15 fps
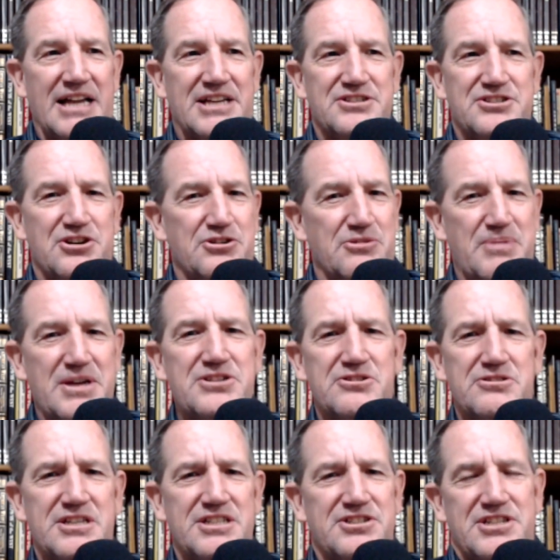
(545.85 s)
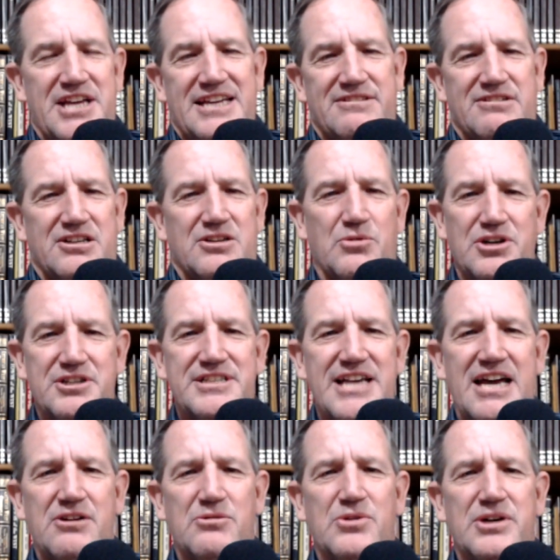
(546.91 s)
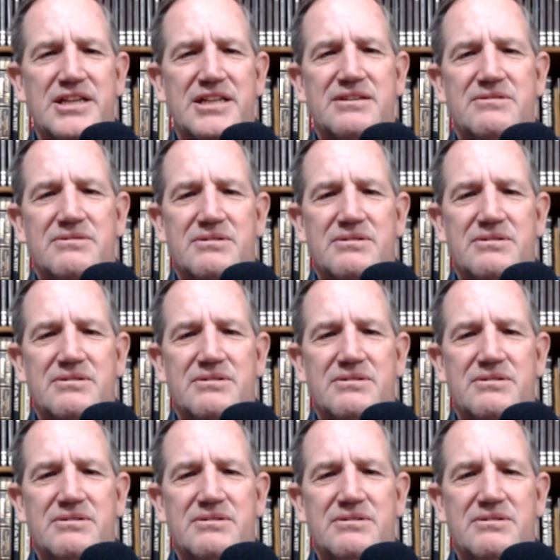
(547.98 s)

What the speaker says: can show you pictures. I just can't tell you where it's at or what it,